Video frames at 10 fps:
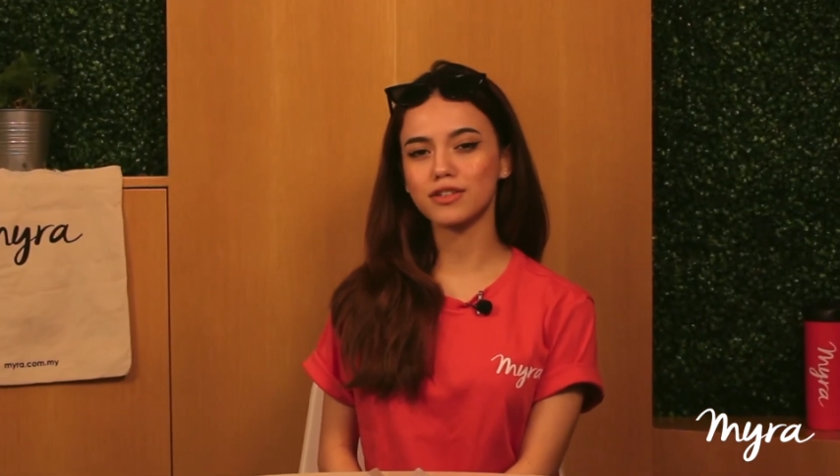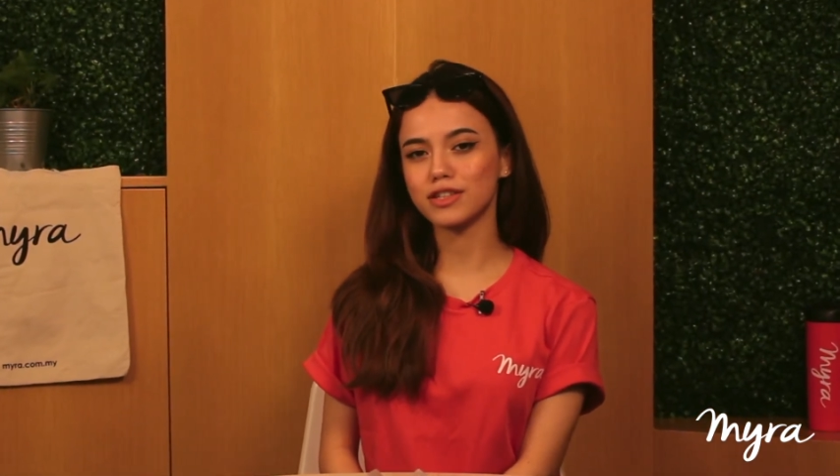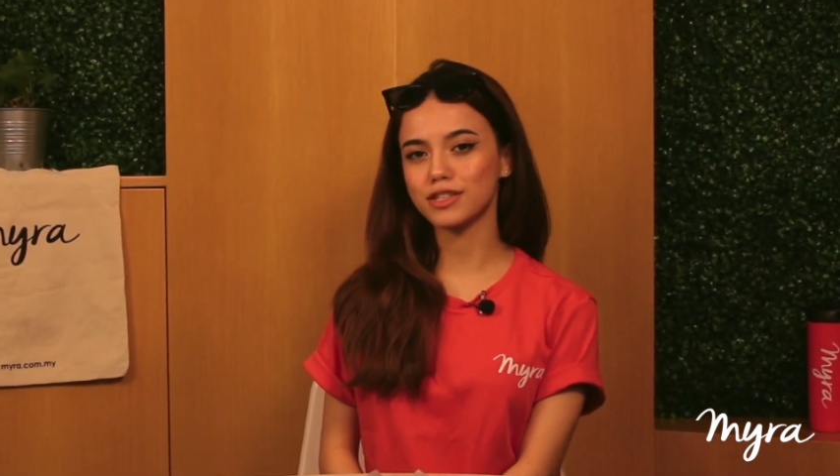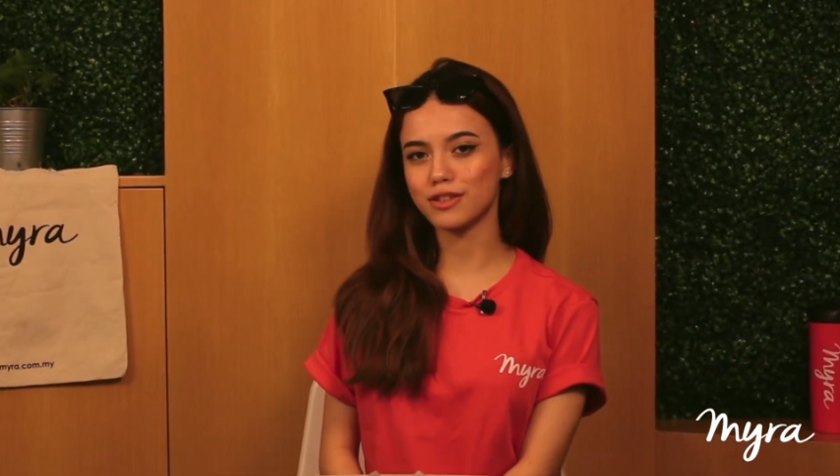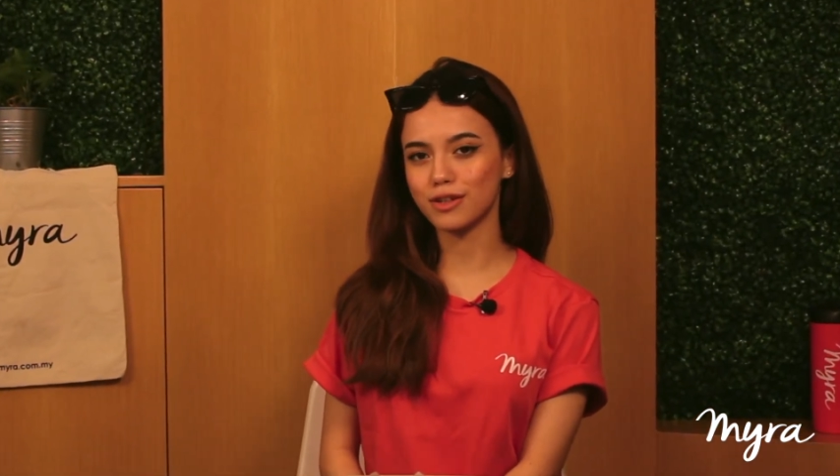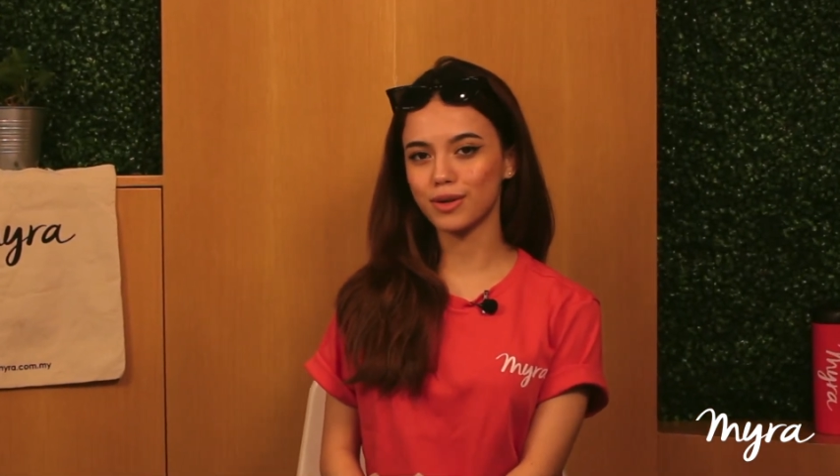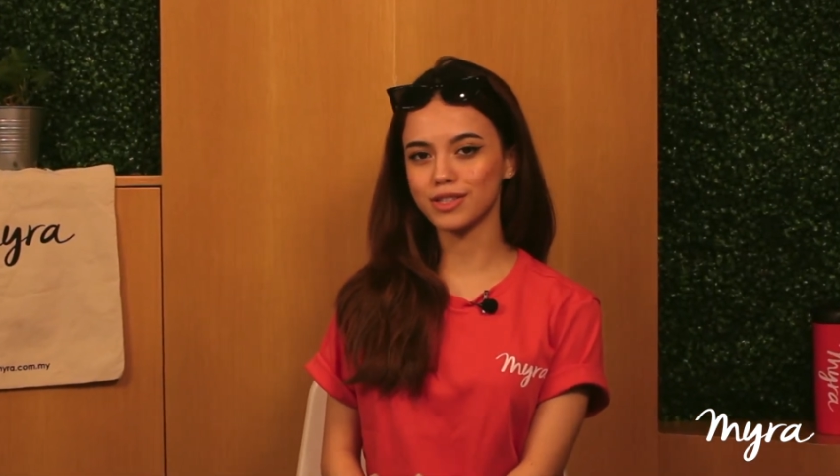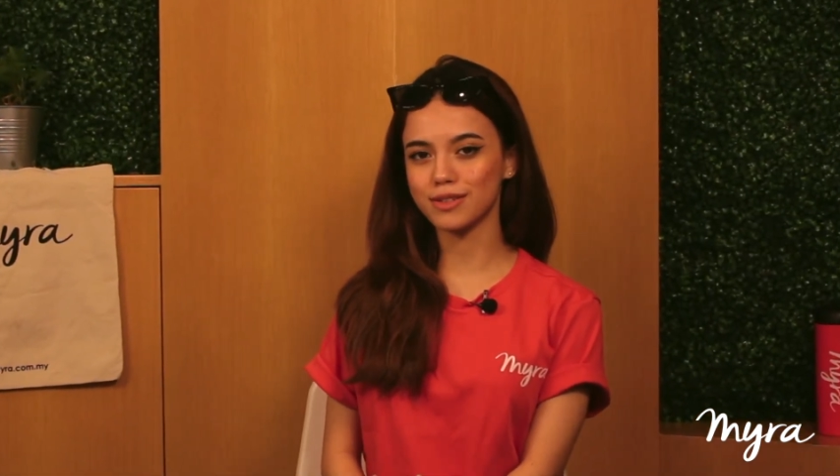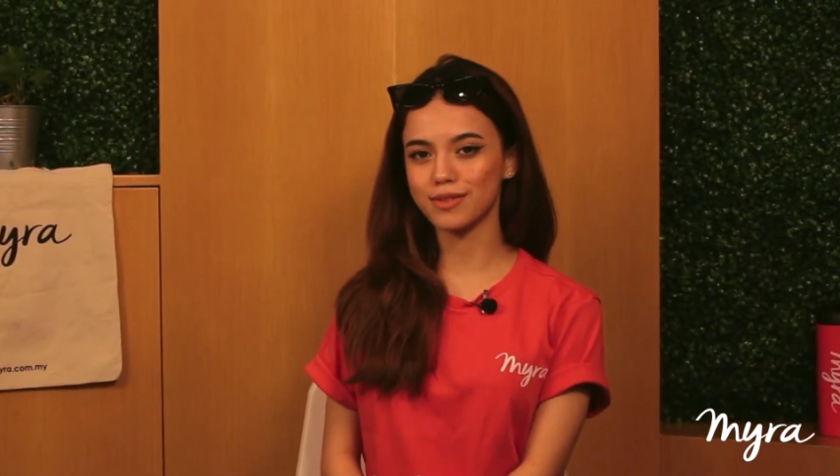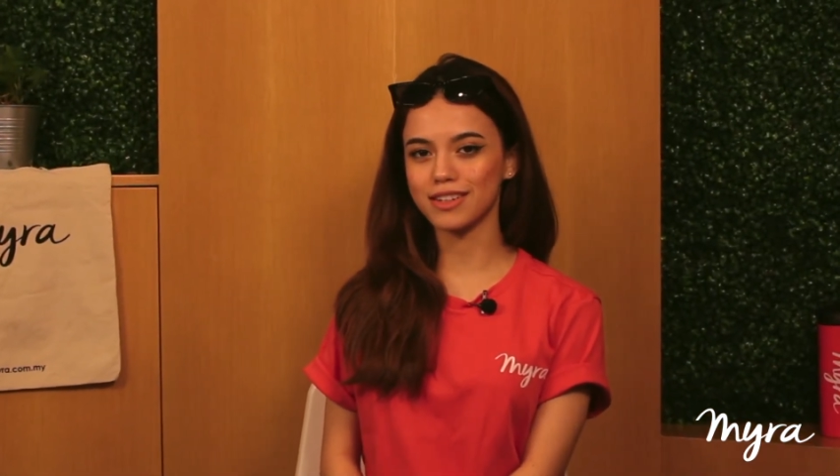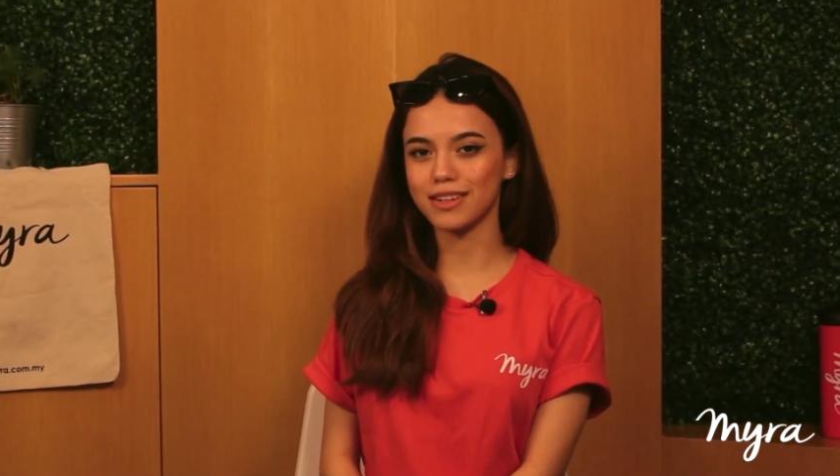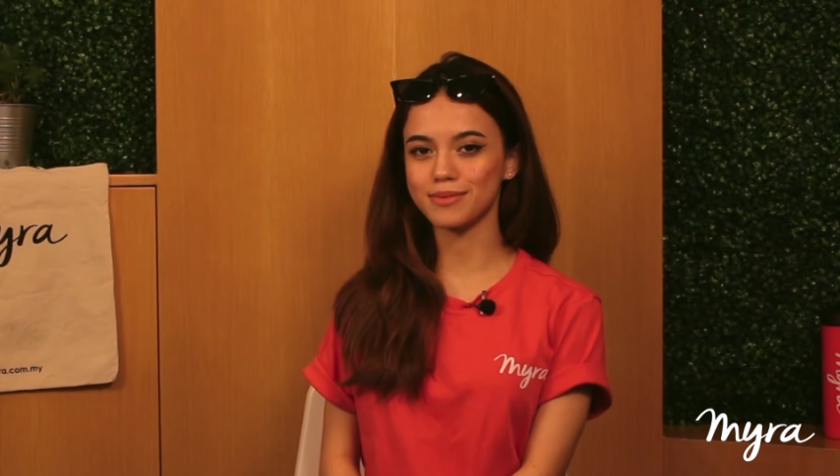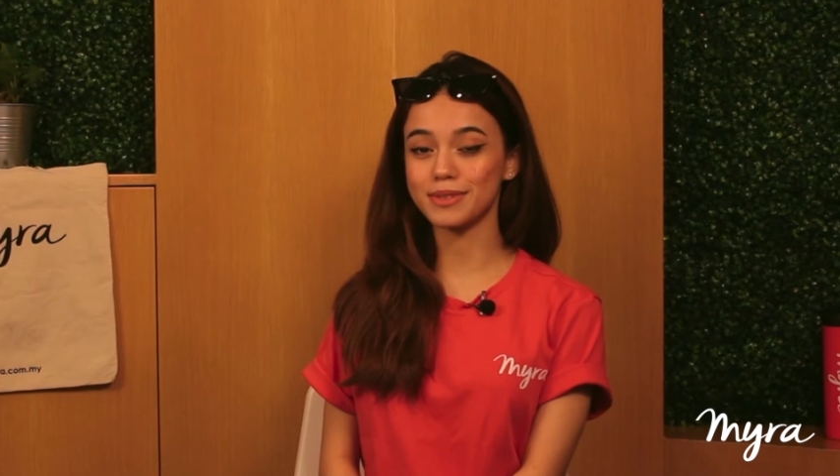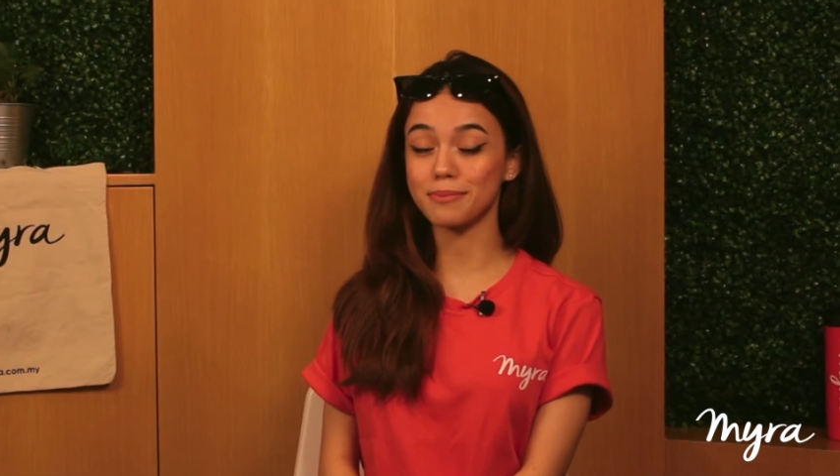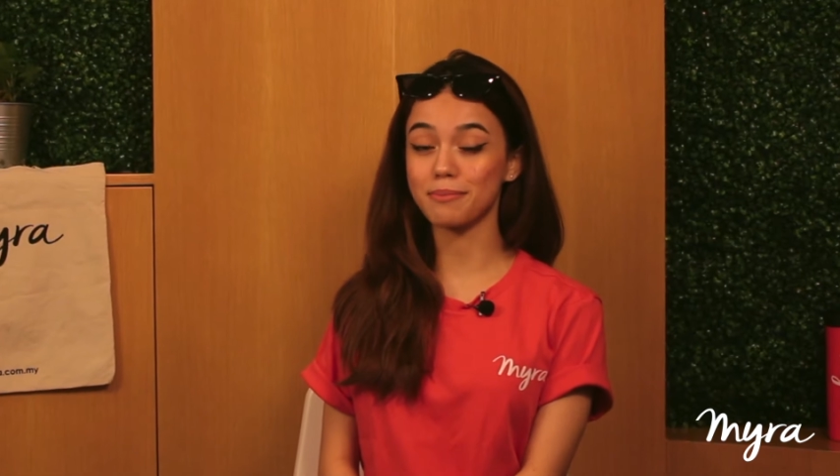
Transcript: know there's no question when it comes to